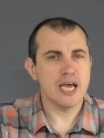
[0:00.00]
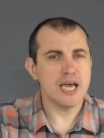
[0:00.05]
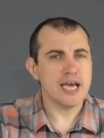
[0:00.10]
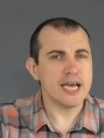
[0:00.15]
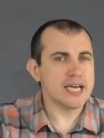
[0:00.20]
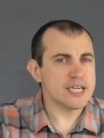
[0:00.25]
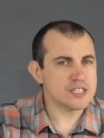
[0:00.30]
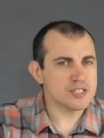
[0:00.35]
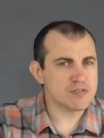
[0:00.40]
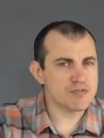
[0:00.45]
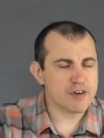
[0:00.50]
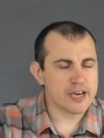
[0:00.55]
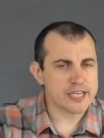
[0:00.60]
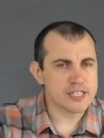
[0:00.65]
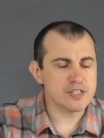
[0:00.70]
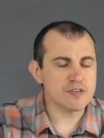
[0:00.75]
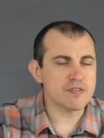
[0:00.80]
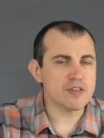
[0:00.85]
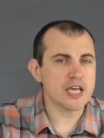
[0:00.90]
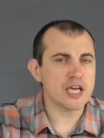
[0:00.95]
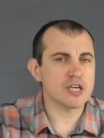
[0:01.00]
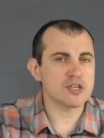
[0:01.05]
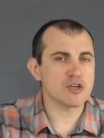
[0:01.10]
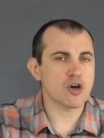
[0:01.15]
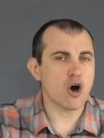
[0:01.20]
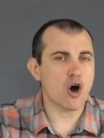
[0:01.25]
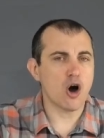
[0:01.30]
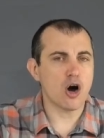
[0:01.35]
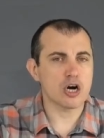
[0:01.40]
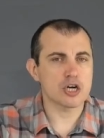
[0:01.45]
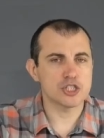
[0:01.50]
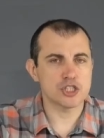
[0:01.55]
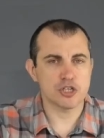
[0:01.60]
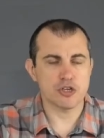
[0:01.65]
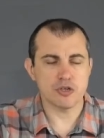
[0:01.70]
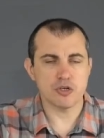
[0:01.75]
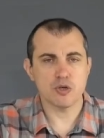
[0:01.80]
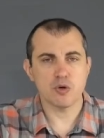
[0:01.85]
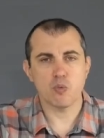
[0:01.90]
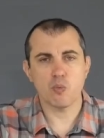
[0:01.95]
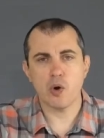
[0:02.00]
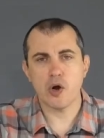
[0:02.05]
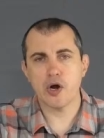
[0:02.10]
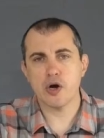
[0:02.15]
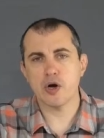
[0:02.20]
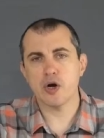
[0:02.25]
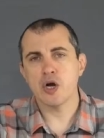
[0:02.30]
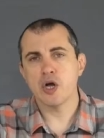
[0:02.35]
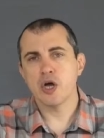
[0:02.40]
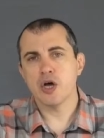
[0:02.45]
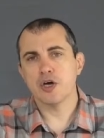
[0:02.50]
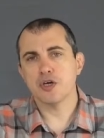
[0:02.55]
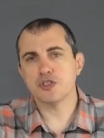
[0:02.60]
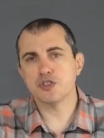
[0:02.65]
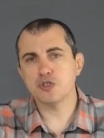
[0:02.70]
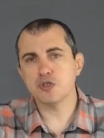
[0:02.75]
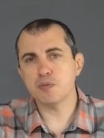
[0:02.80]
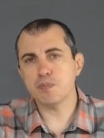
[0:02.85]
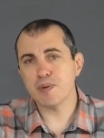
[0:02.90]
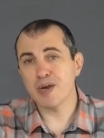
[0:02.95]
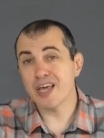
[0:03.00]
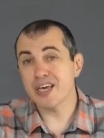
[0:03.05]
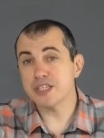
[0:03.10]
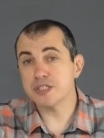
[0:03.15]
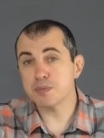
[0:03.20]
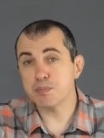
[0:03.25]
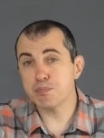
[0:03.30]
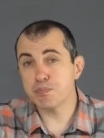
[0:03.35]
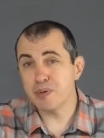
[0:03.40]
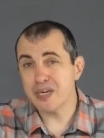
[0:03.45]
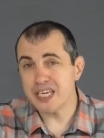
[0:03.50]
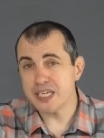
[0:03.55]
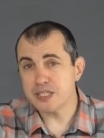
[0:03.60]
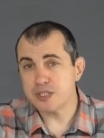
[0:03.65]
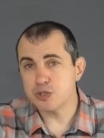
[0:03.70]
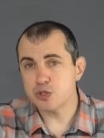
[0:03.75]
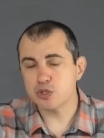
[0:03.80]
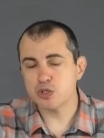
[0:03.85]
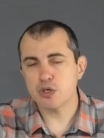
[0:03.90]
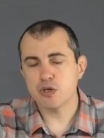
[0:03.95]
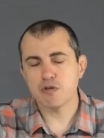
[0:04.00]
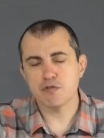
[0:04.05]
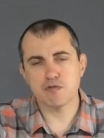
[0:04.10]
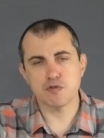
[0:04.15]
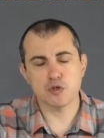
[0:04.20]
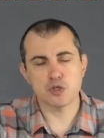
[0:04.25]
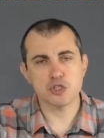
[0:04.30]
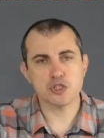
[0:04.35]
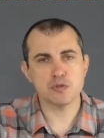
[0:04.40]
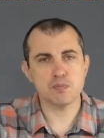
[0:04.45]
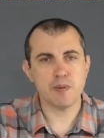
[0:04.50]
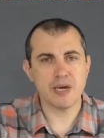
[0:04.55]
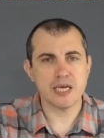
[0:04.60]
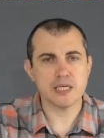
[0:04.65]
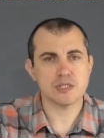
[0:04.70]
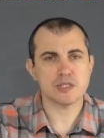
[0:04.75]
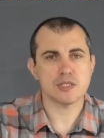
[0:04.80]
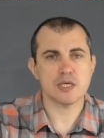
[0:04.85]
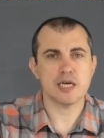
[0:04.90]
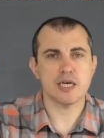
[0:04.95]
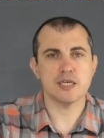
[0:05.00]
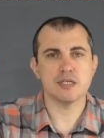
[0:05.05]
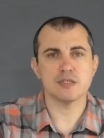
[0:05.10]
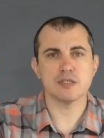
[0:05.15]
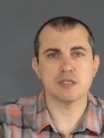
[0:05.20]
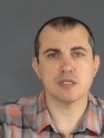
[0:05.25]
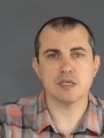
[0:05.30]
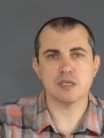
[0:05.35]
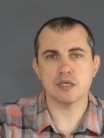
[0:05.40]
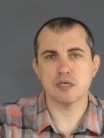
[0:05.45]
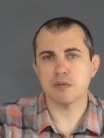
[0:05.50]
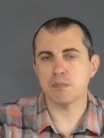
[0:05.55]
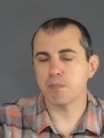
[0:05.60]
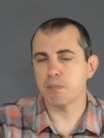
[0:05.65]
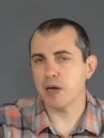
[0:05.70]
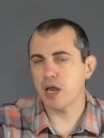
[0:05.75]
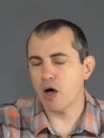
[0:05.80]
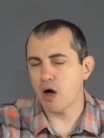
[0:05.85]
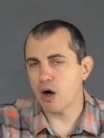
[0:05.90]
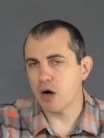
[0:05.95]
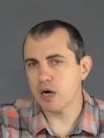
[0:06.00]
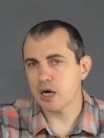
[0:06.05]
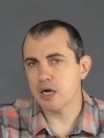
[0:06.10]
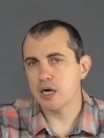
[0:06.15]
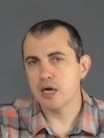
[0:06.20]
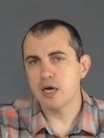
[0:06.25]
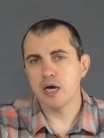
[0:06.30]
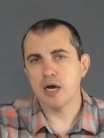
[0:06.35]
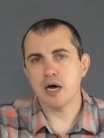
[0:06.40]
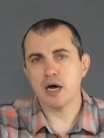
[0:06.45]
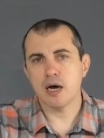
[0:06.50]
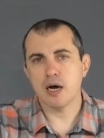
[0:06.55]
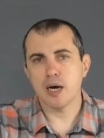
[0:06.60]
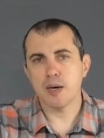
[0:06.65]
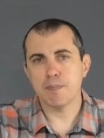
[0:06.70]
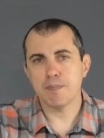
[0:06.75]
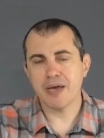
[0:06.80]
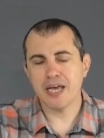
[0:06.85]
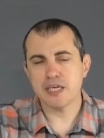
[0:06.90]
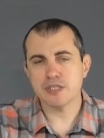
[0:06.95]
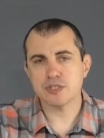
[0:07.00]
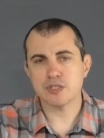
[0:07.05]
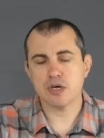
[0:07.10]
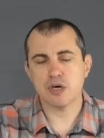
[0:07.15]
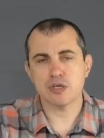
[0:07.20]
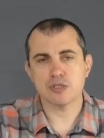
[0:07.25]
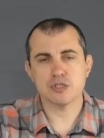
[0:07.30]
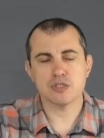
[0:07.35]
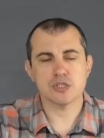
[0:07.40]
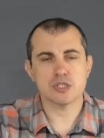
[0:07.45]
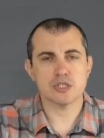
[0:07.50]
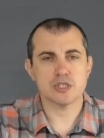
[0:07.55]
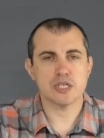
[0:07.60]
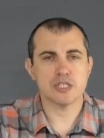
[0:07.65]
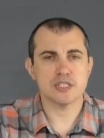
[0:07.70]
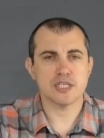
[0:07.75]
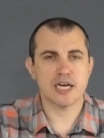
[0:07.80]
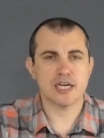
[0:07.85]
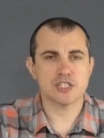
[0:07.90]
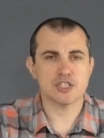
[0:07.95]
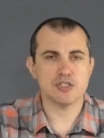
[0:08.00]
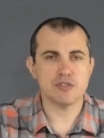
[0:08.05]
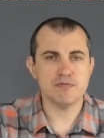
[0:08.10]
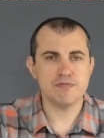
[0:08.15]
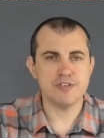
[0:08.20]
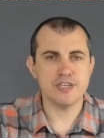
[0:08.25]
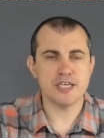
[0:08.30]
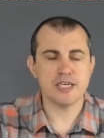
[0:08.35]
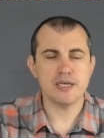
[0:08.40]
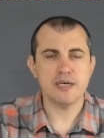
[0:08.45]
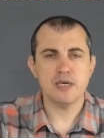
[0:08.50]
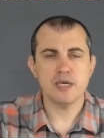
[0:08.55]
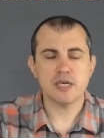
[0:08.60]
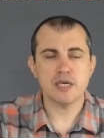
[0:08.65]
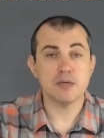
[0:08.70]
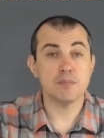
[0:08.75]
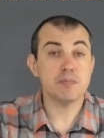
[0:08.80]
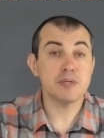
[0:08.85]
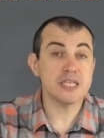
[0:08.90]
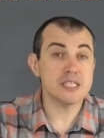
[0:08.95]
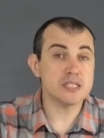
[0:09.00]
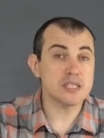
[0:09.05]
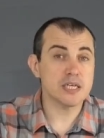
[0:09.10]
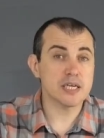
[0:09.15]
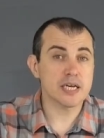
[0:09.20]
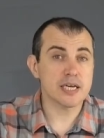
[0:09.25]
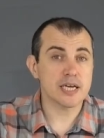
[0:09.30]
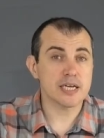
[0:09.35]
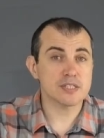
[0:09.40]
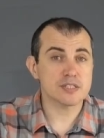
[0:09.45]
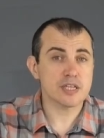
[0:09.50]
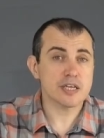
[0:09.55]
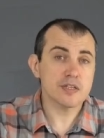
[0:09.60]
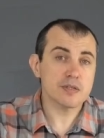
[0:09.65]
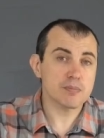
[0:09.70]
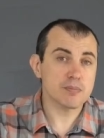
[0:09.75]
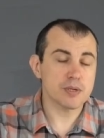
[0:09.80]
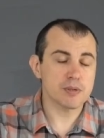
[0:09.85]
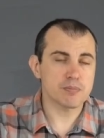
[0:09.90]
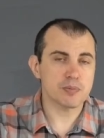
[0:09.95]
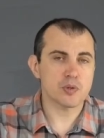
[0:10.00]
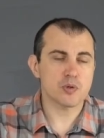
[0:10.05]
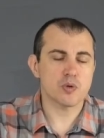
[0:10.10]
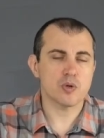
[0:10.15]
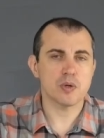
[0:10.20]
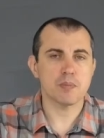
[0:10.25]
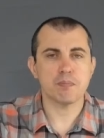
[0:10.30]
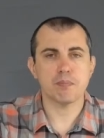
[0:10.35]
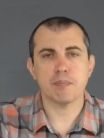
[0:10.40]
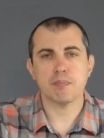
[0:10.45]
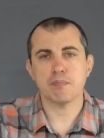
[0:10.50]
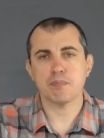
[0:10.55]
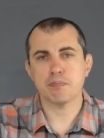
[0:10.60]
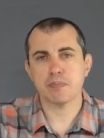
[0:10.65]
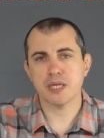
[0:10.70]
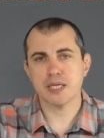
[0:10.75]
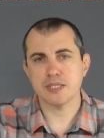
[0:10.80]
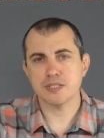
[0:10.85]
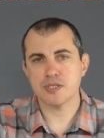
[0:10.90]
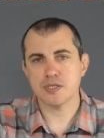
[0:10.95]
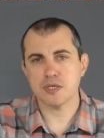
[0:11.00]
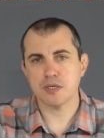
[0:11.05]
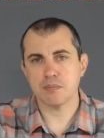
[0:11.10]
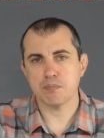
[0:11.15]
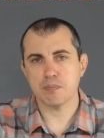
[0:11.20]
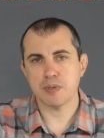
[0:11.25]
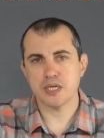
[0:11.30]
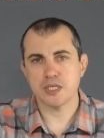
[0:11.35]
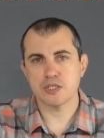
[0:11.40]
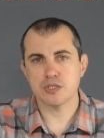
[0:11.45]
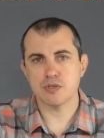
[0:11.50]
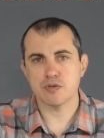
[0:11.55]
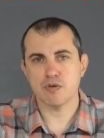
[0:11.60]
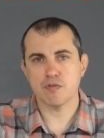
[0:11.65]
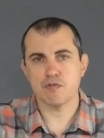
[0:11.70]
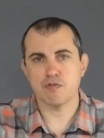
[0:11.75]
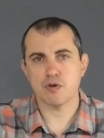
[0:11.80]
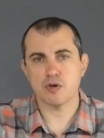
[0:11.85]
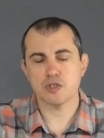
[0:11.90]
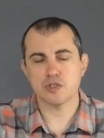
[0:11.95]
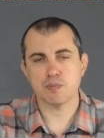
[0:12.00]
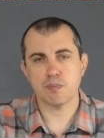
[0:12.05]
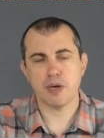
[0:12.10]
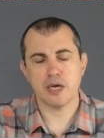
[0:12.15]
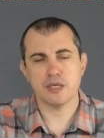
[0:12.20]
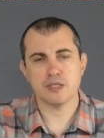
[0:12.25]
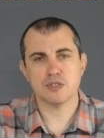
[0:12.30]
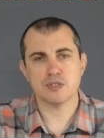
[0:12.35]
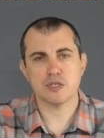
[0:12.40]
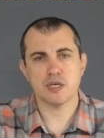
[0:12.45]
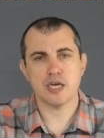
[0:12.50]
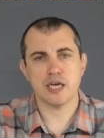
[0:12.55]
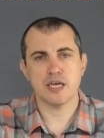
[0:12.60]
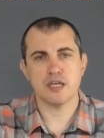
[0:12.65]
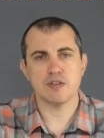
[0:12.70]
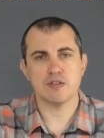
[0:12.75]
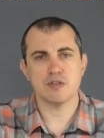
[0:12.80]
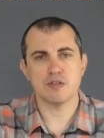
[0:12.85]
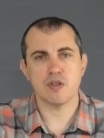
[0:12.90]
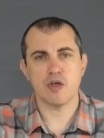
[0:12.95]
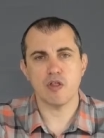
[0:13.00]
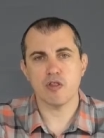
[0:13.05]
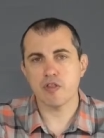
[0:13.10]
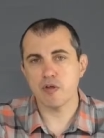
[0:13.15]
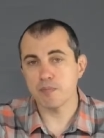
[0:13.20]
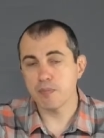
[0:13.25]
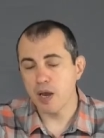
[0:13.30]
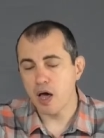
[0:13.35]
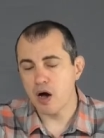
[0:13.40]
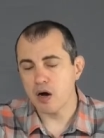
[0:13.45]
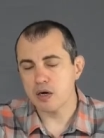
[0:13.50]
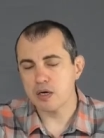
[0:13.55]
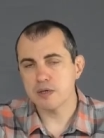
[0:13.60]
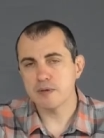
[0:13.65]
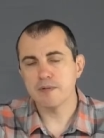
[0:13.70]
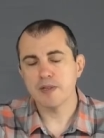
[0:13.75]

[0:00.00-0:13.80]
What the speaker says: It's effectively an auction where you place bids for space in the block based on your transaction fee, competing against other people who are placing bids for space in the block.